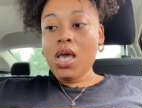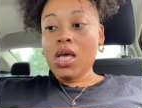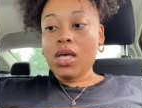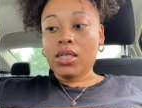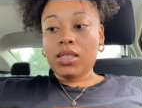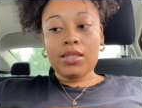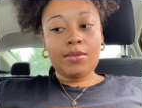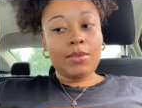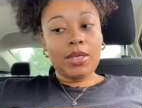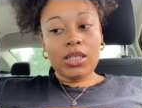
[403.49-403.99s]

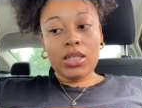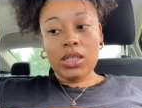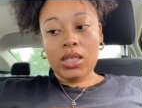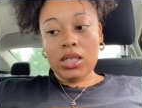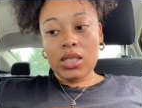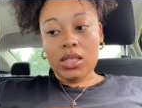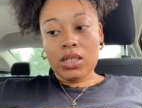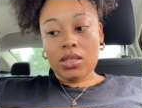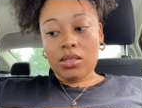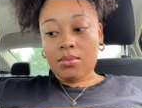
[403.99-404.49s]
especially
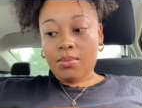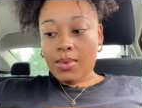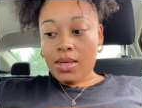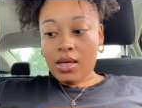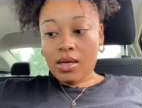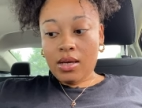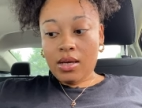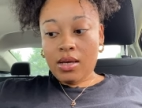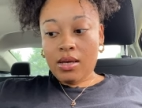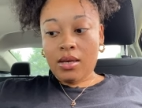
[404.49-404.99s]
this
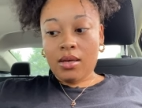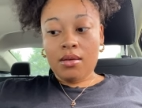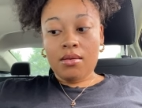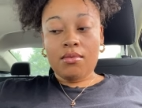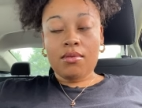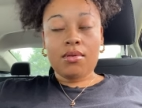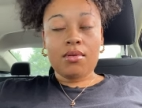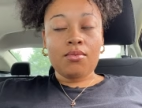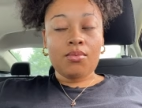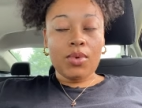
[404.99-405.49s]

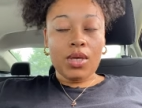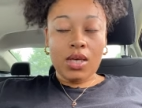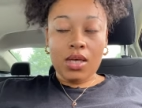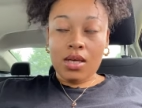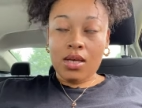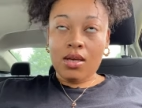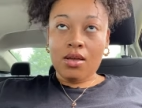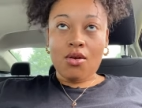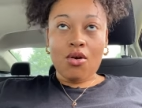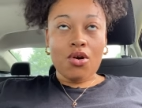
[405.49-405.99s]
weekend the weekend